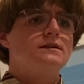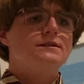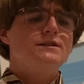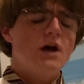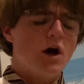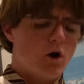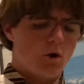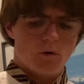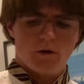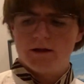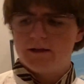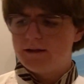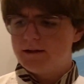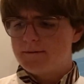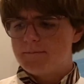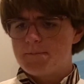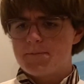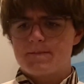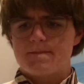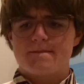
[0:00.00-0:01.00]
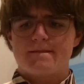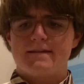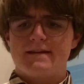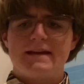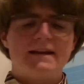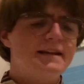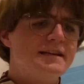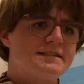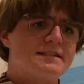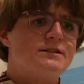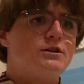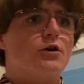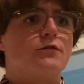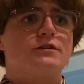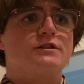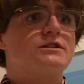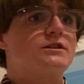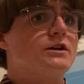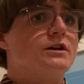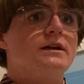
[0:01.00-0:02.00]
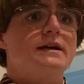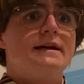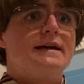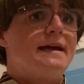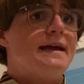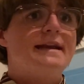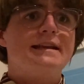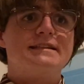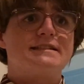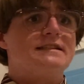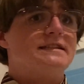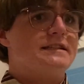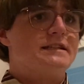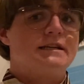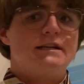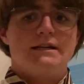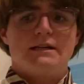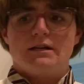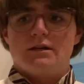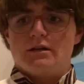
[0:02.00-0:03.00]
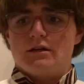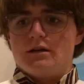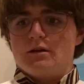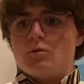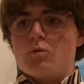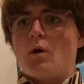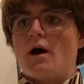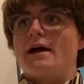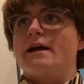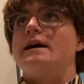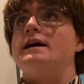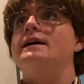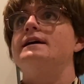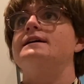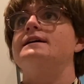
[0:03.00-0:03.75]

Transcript: No, it isn't over, sir. It isn't. Why,